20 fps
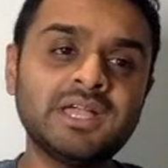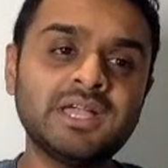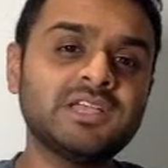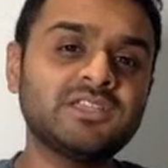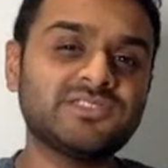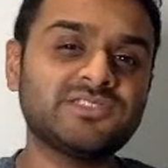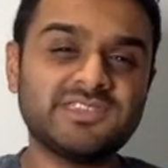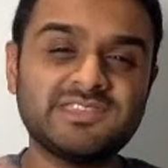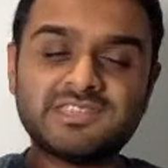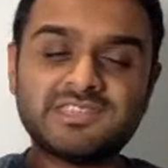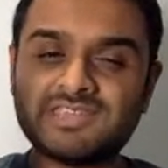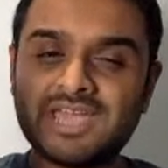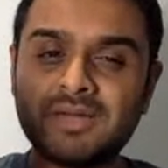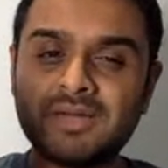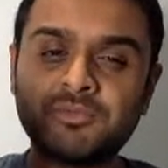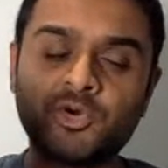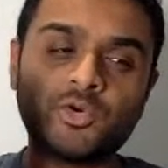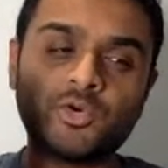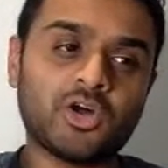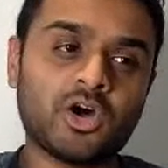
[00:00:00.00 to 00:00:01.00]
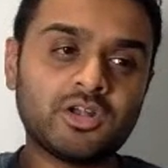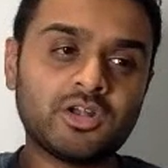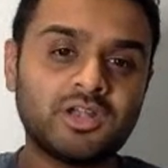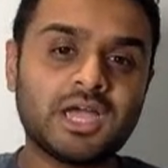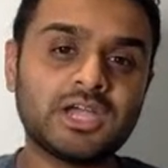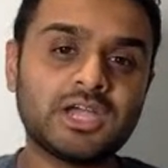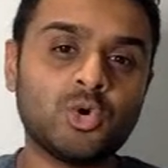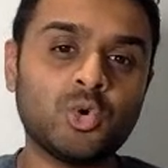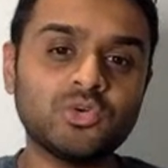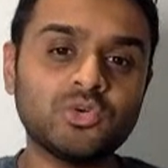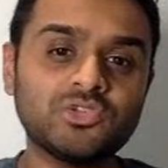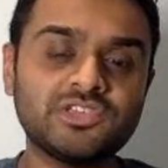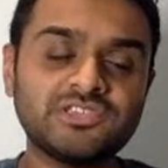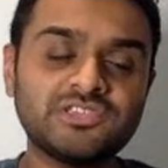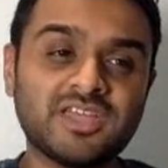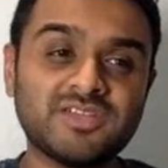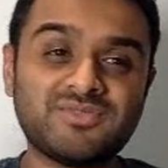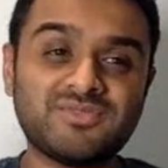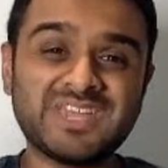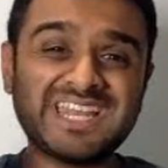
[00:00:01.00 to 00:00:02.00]
So there's a tab called online courses.
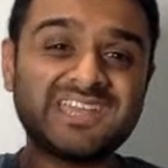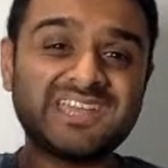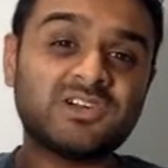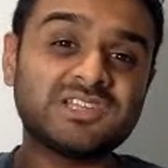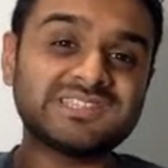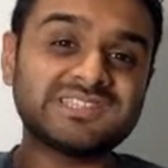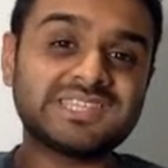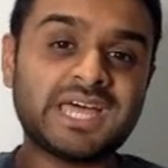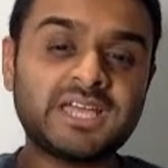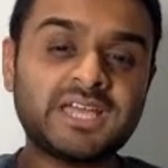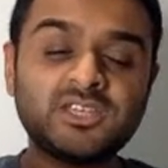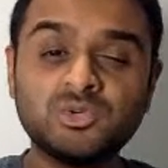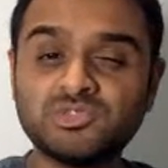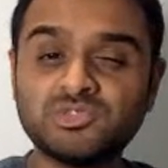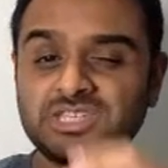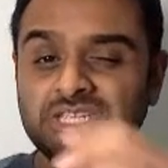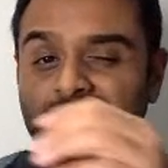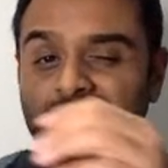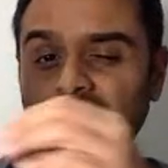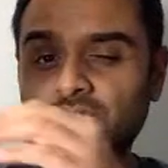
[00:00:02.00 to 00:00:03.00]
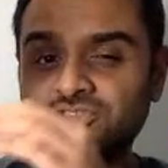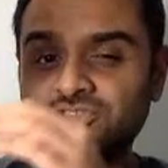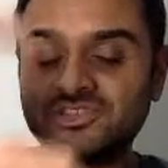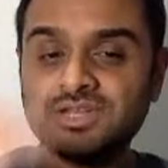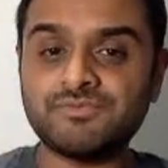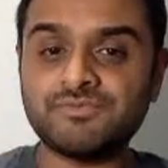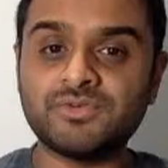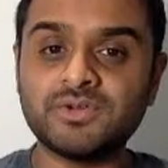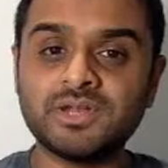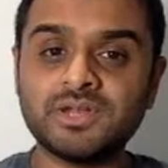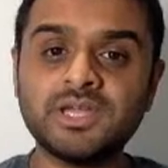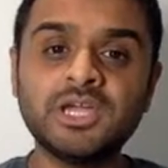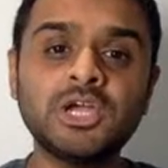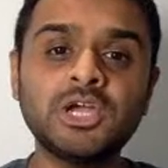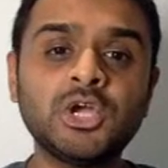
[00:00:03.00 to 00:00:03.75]
Now, if you click onto that, you'll see lots of different